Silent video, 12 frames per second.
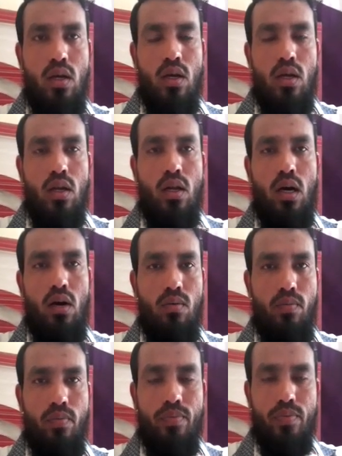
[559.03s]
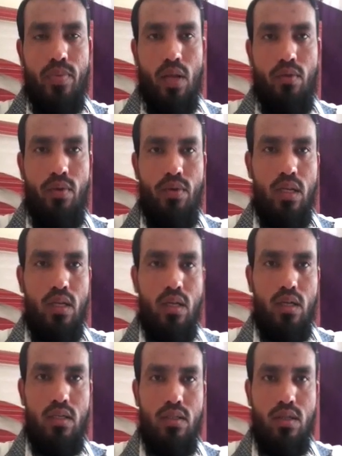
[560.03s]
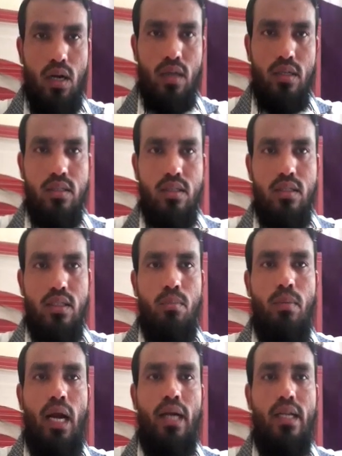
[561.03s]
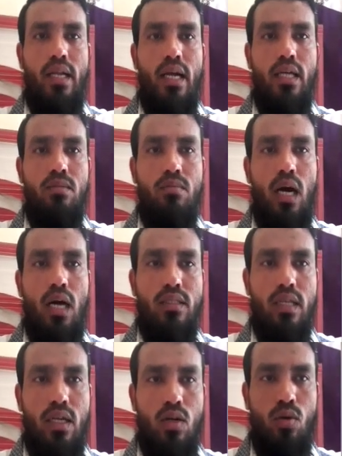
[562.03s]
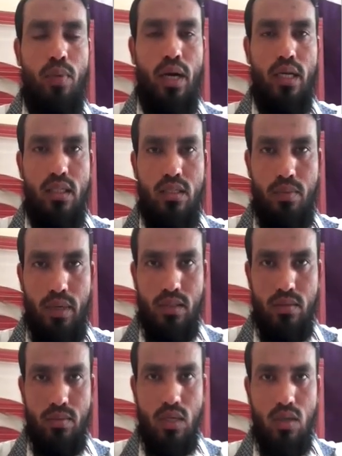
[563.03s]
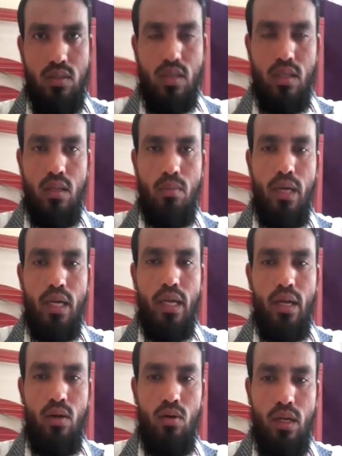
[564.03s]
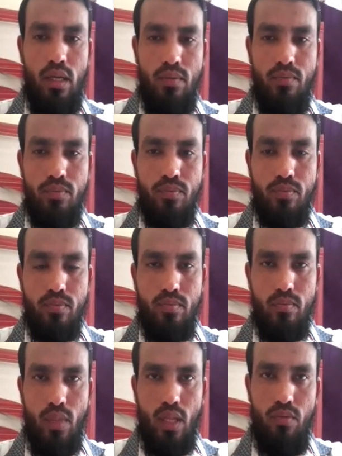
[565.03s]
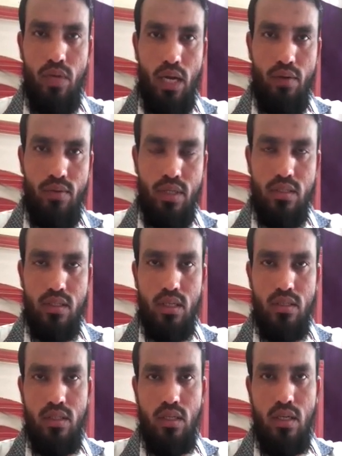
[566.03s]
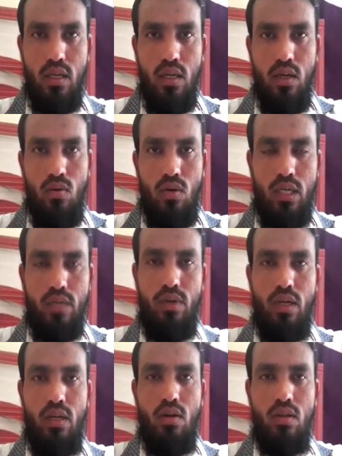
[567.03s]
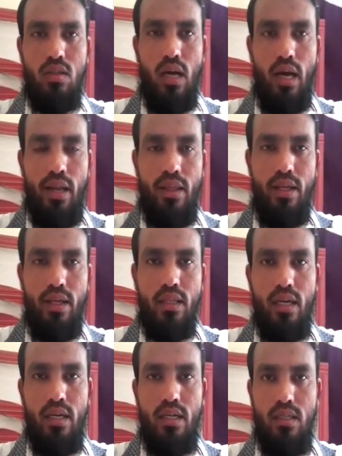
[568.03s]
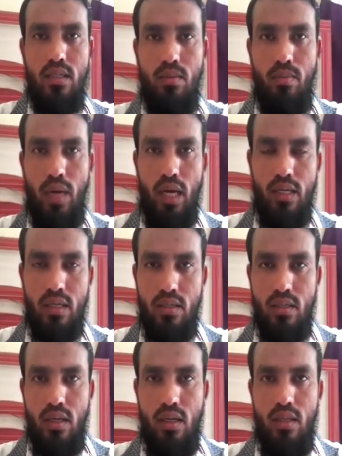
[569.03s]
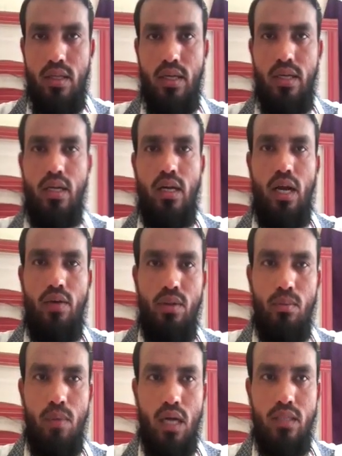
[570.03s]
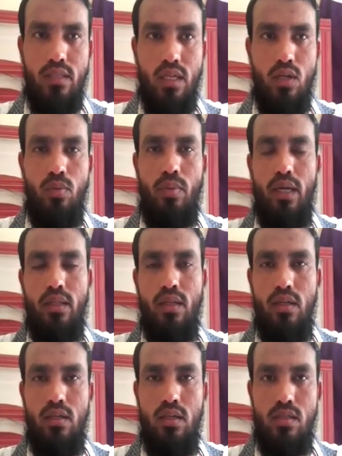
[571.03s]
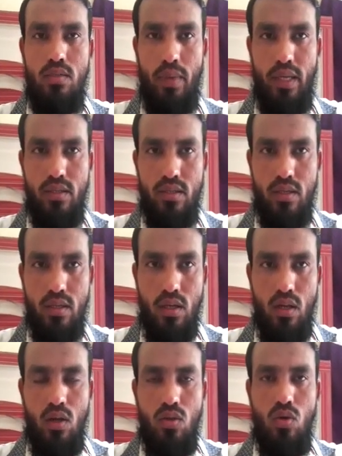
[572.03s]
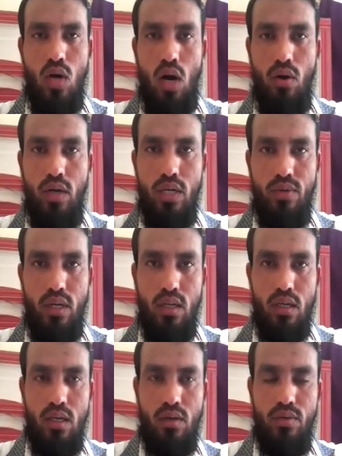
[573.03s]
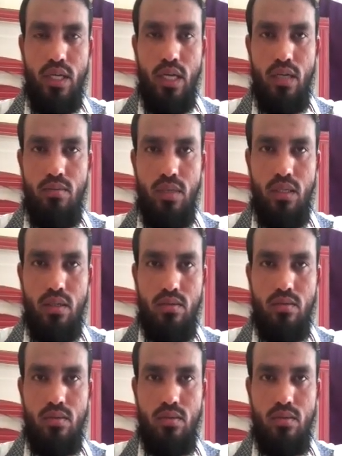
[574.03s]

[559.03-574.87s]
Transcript: Now we will start. The matter has mass and occupy the space, because in the beginning only we have discussed whatever or the anything that matter that have the mass and occupy the space. So how it will we can be